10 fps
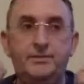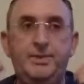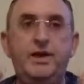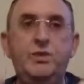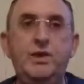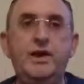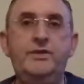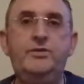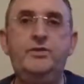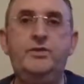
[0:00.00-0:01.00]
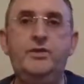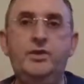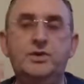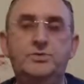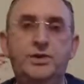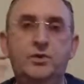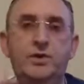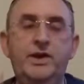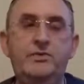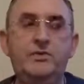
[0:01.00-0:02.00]
being aware of your thoughts, being
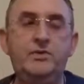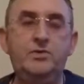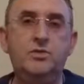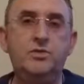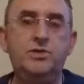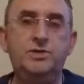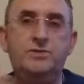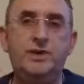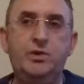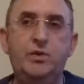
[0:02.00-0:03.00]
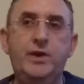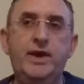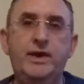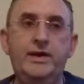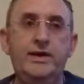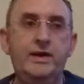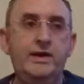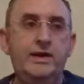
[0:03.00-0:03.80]
aware of your emotions, being aware